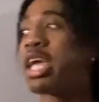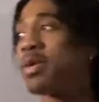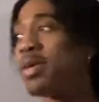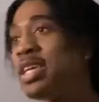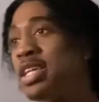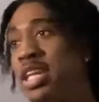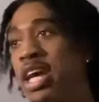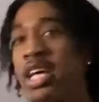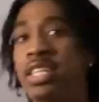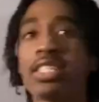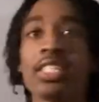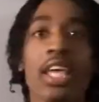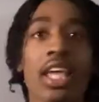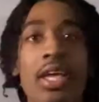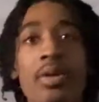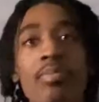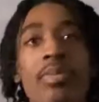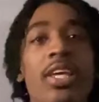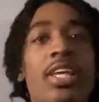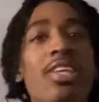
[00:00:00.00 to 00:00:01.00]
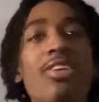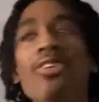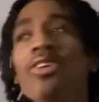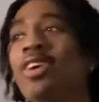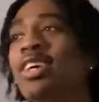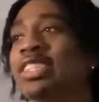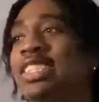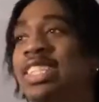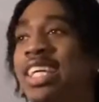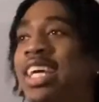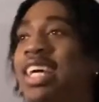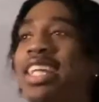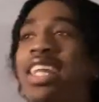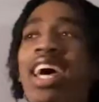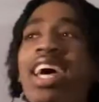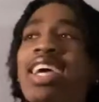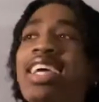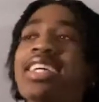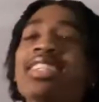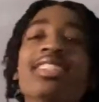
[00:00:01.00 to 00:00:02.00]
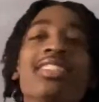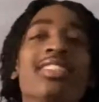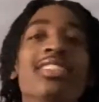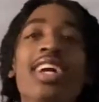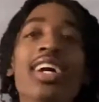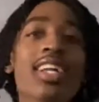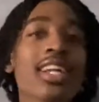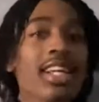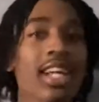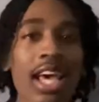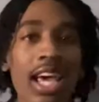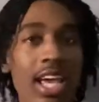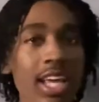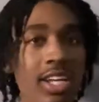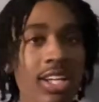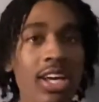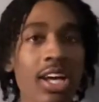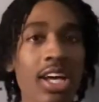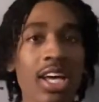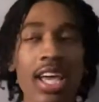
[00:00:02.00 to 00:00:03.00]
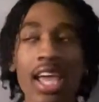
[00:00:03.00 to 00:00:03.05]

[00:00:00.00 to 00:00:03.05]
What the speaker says: He not saying that. You know what I'm saying? Like, it's none of that.